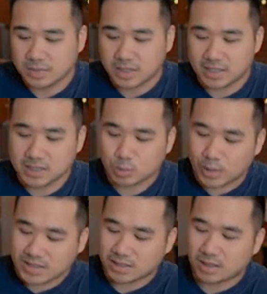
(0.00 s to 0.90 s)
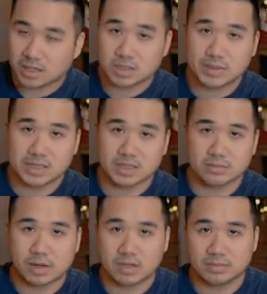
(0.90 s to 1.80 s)
It just wastes a lot of space in the
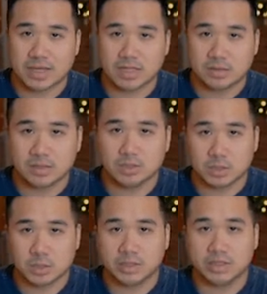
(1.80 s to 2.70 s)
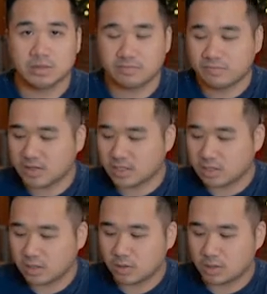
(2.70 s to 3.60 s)
bottom that could use for
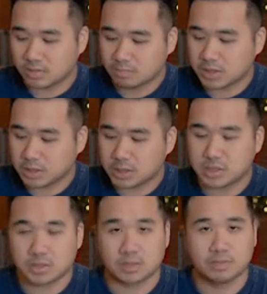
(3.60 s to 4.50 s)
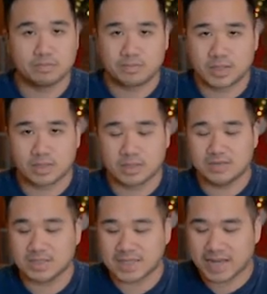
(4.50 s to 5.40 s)
video or pictures or
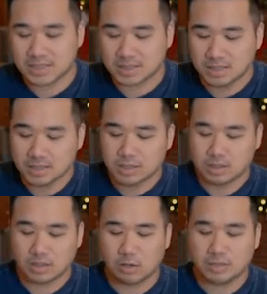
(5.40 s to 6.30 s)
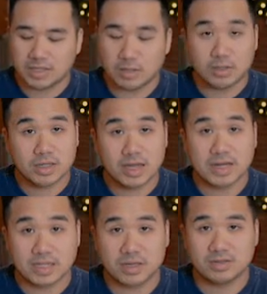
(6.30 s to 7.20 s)
even text. So I hope they get rid of
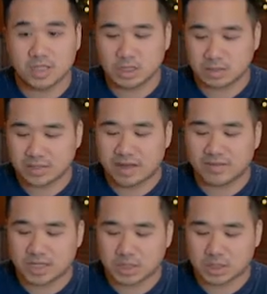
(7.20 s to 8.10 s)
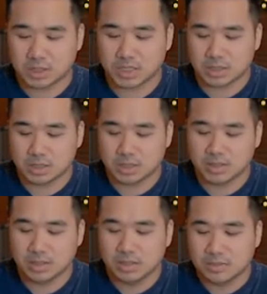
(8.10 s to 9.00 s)
that navigation
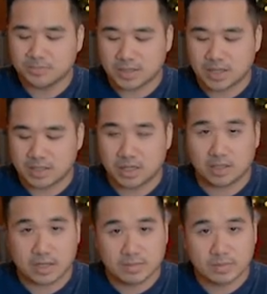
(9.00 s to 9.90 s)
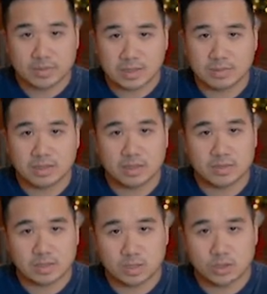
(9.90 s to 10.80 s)
gestures and come up with something a
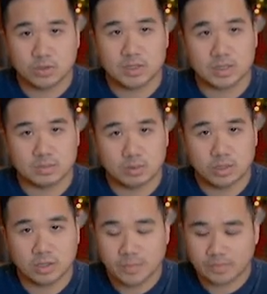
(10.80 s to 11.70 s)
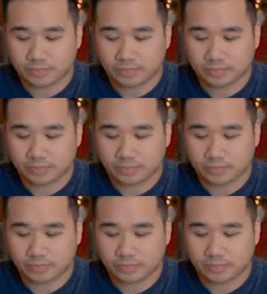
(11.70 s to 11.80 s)
little bit new and smoother.